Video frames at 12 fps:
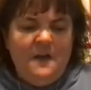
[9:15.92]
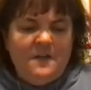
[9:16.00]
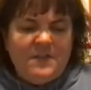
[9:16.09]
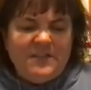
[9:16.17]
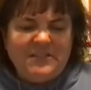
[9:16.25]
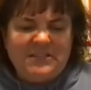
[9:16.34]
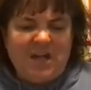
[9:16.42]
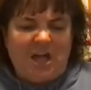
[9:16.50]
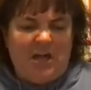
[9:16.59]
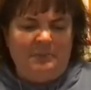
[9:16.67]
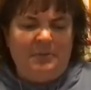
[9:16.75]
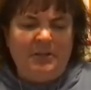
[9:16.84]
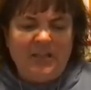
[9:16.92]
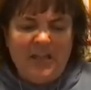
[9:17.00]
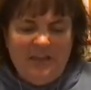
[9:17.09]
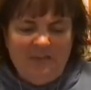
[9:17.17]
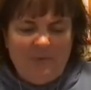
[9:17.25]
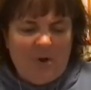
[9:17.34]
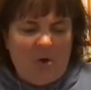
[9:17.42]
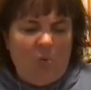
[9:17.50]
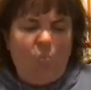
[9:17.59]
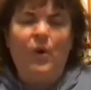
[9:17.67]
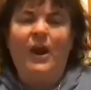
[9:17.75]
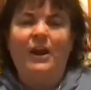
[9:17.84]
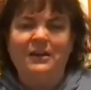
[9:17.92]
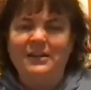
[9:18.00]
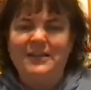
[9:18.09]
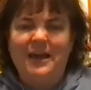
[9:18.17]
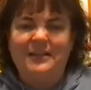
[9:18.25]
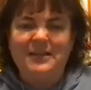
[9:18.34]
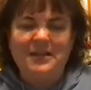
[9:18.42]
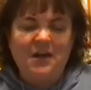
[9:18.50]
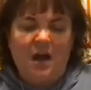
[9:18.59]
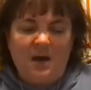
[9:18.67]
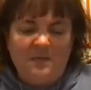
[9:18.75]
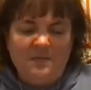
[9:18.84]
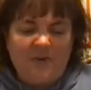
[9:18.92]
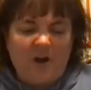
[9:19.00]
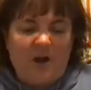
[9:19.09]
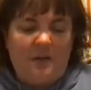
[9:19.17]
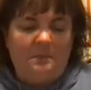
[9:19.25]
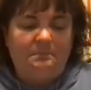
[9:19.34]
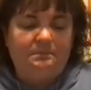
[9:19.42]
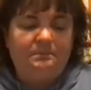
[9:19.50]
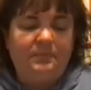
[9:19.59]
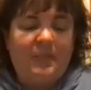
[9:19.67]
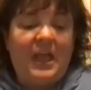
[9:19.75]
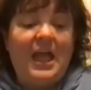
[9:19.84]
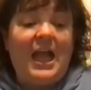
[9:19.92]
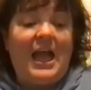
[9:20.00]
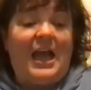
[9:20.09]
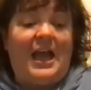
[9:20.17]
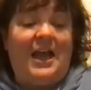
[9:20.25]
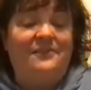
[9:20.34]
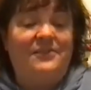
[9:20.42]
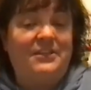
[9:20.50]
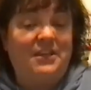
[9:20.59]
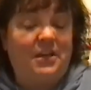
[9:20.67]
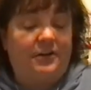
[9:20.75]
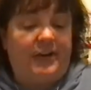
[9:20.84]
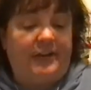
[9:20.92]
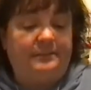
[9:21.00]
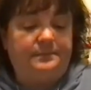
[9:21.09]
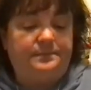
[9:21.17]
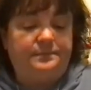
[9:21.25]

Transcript: This is unbelievable. Where did that thing come from? I have a theory.